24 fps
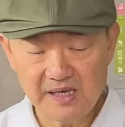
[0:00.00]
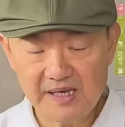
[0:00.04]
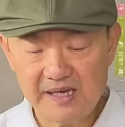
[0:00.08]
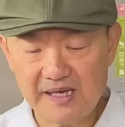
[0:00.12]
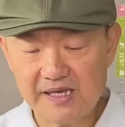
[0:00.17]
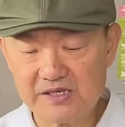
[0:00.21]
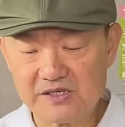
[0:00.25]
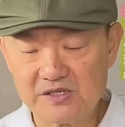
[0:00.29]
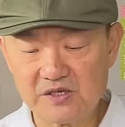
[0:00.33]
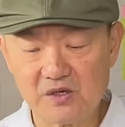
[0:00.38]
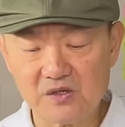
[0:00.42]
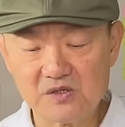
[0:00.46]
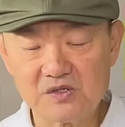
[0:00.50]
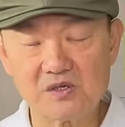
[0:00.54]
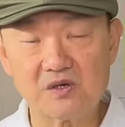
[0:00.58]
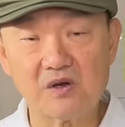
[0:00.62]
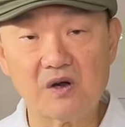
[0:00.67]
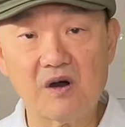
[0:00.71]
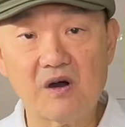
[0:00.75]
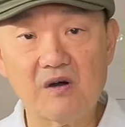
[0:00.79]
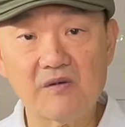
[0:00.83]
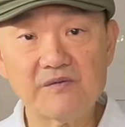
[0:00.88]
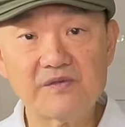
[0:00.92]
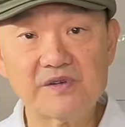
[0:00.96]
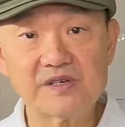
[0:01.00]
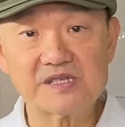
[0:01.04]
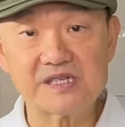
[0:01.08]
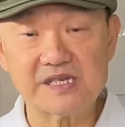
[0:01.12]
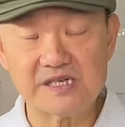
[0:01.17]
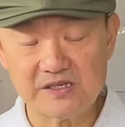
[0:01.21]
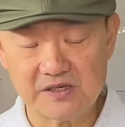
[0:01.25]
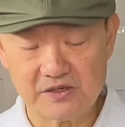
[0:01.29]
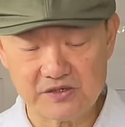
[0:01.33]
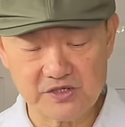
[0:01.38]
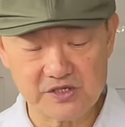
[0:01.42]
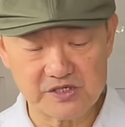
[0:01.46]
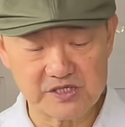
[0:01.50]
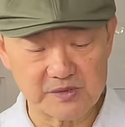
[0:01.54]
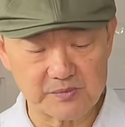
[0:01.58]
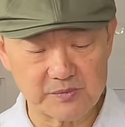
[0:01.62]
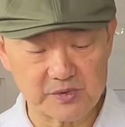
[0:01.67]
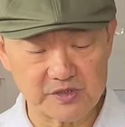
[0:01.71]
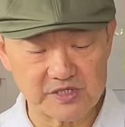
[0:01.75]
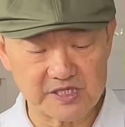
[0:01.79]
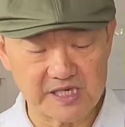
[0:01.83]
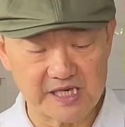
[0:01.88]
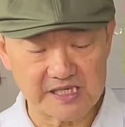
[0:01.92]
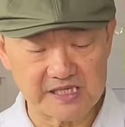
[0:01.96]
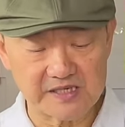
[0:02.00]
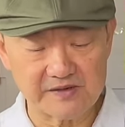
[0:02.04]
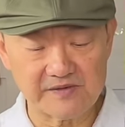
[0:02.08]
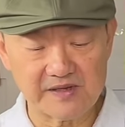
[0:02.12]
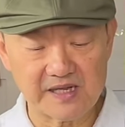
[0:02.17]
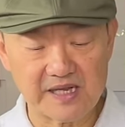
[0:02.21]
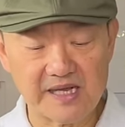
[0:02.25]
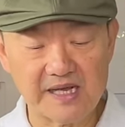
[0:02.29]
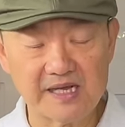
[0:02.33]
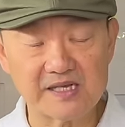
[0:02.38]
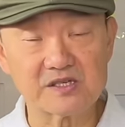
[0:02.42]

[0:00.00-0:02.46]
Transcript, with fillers: It's also obviously not just a protective layer,